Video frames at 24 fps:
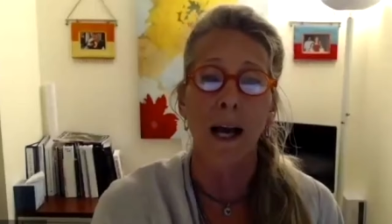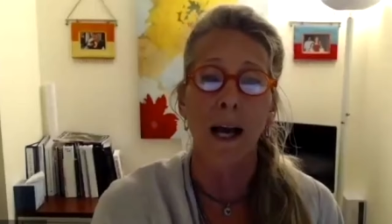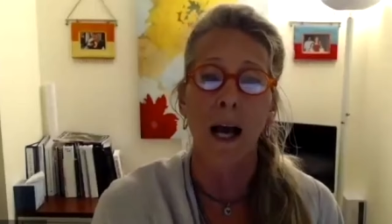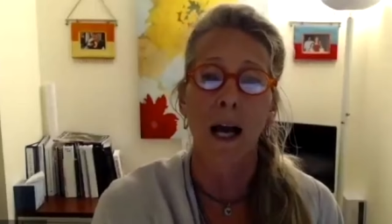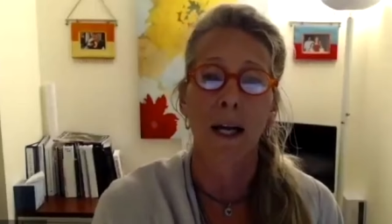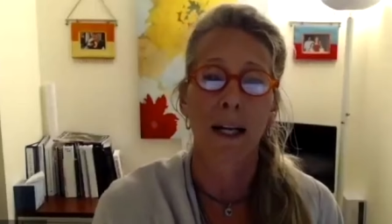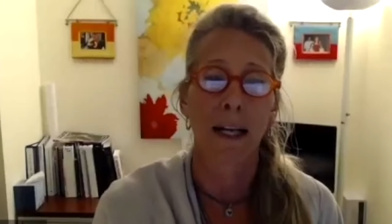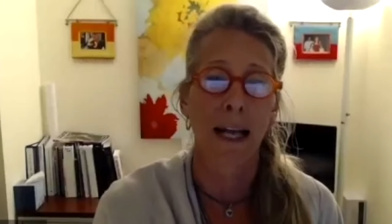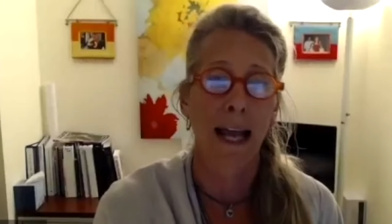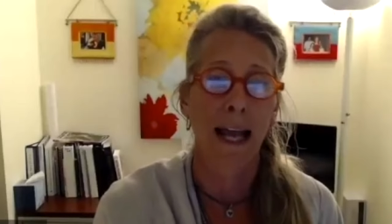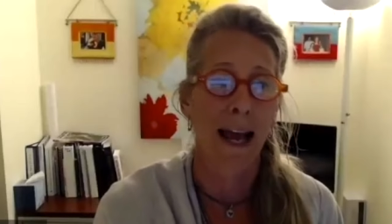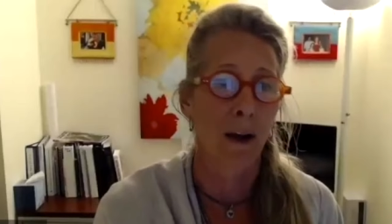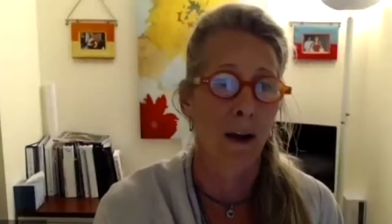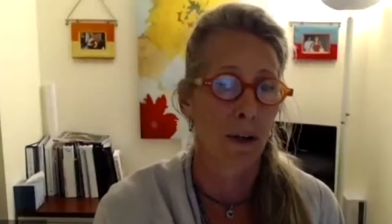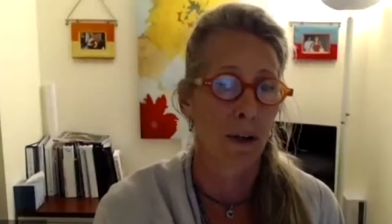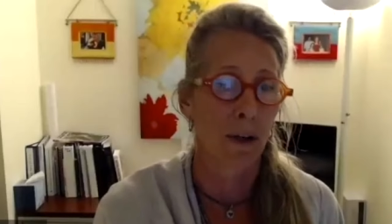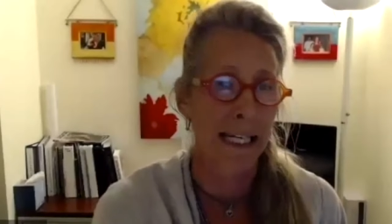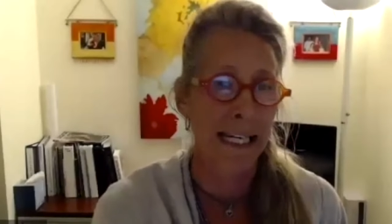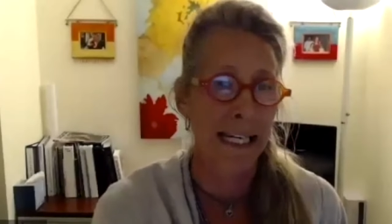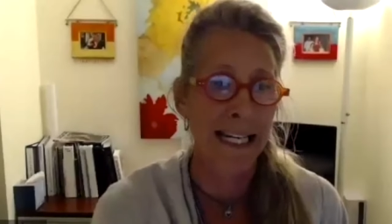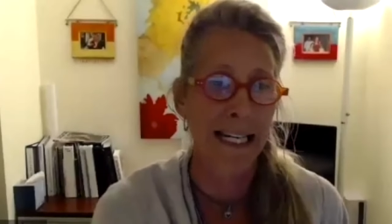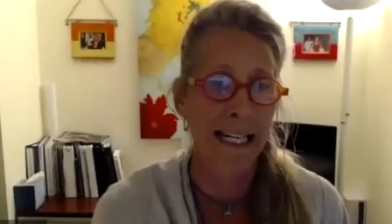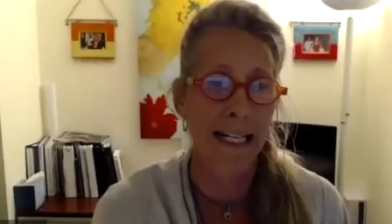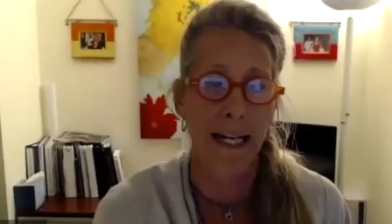cut out
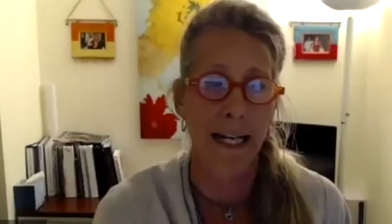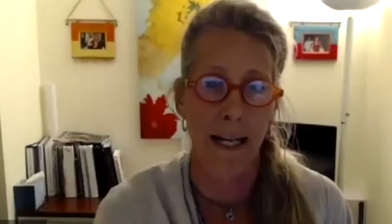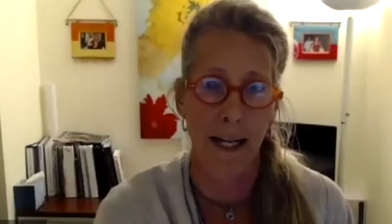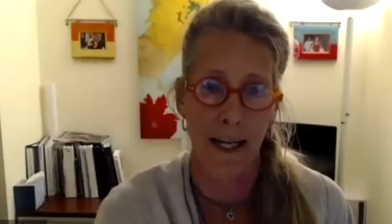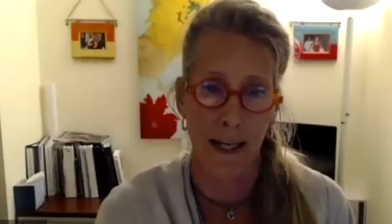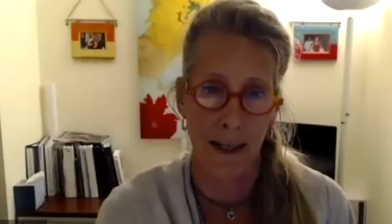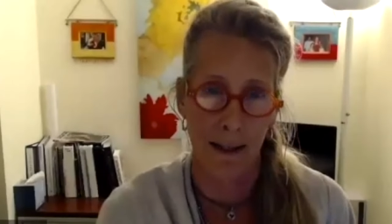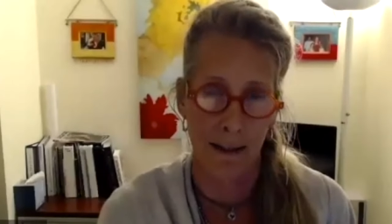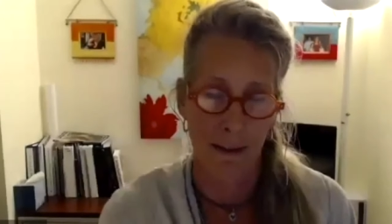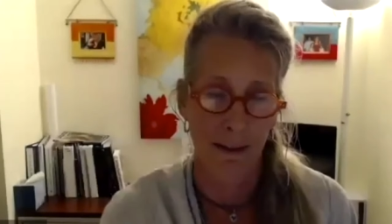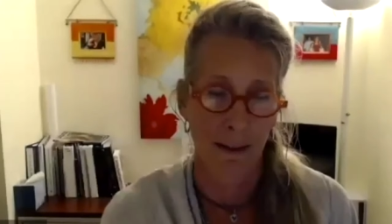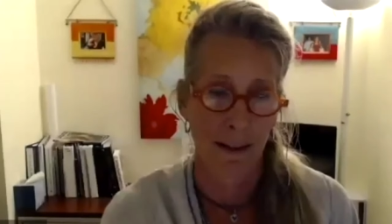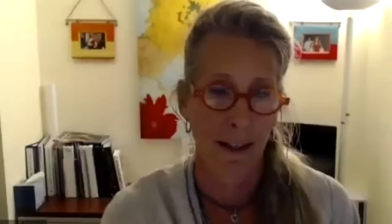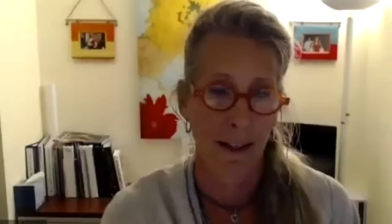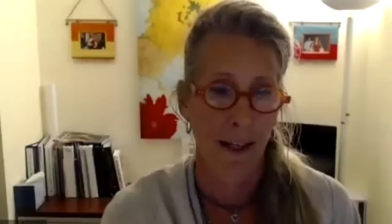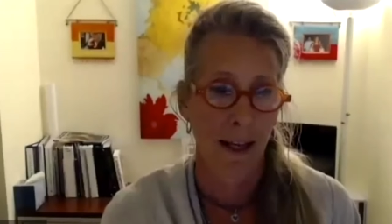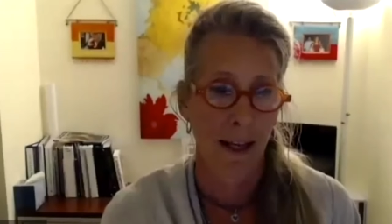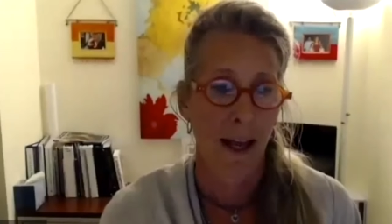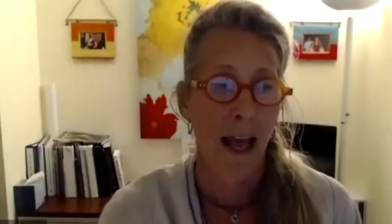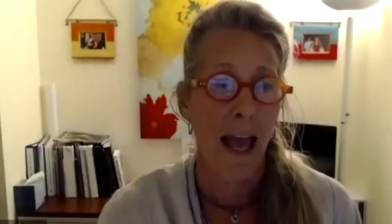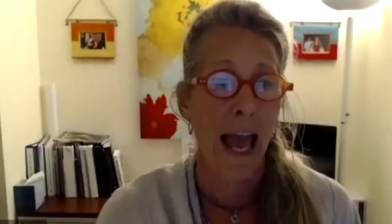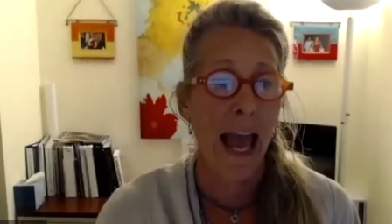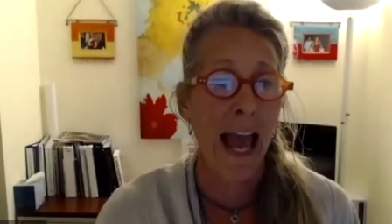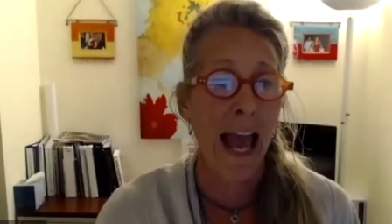eating
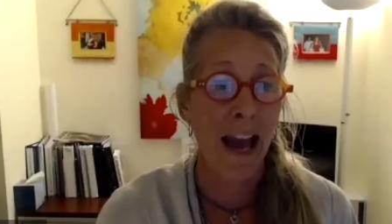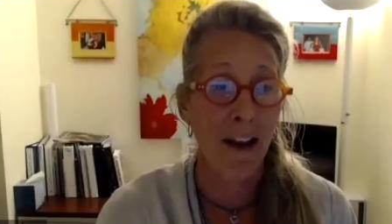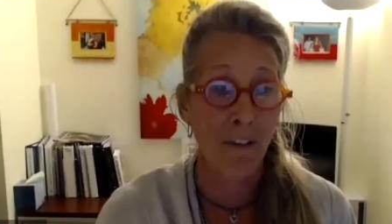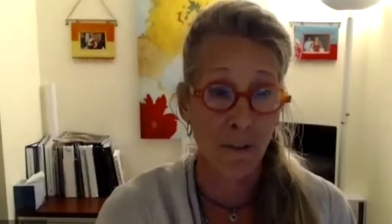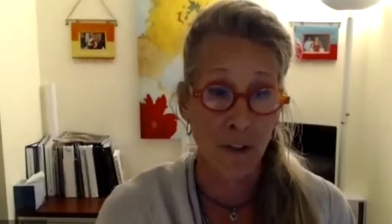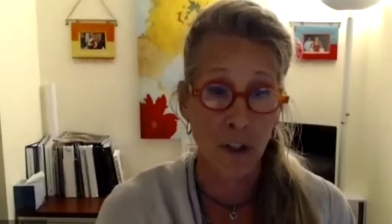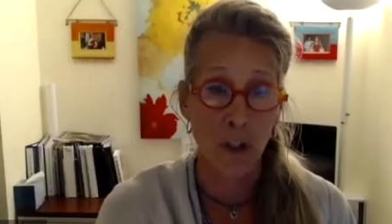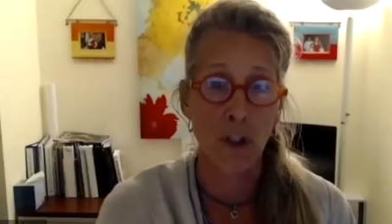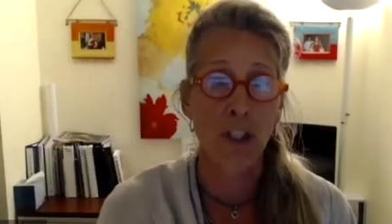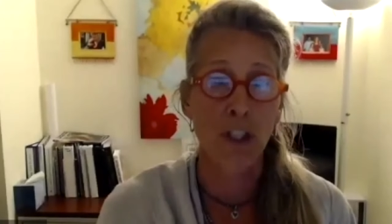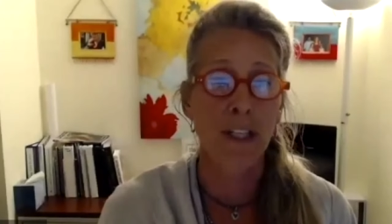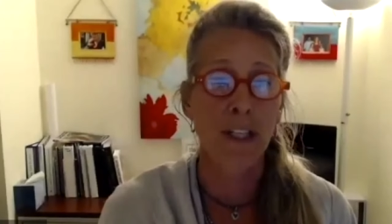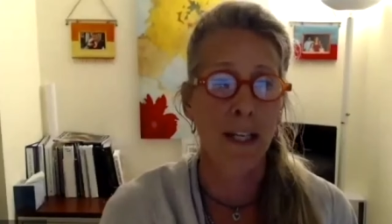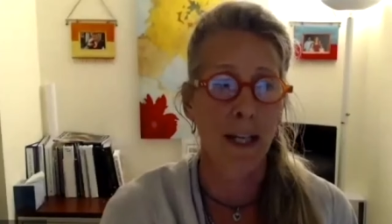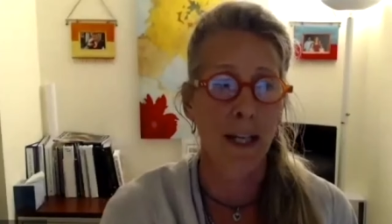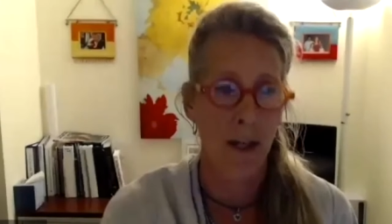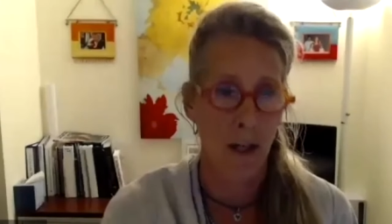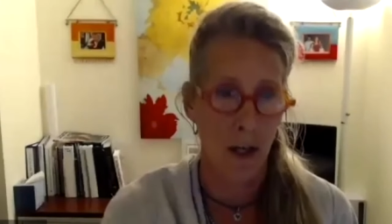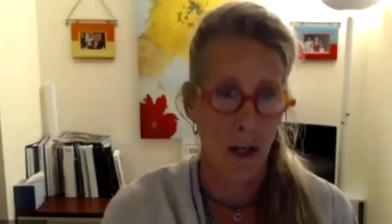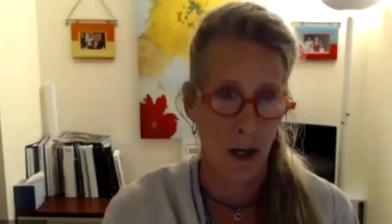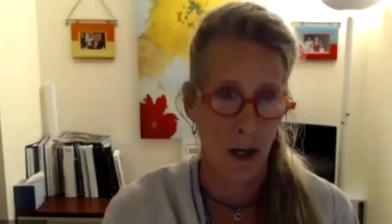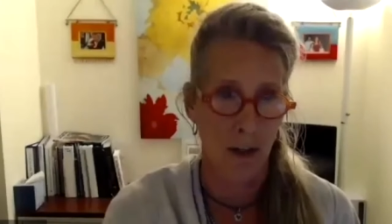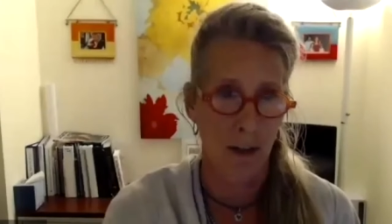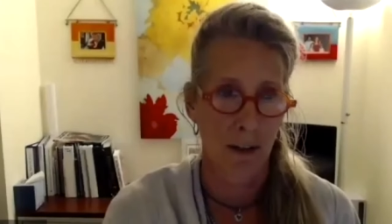after
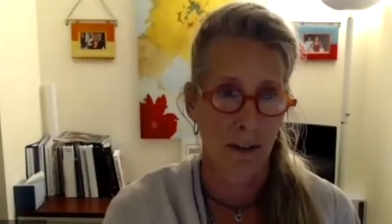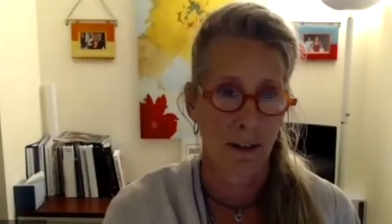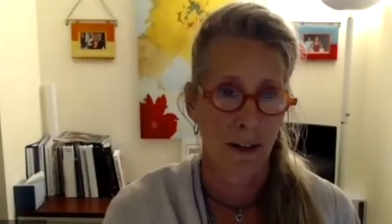dinner,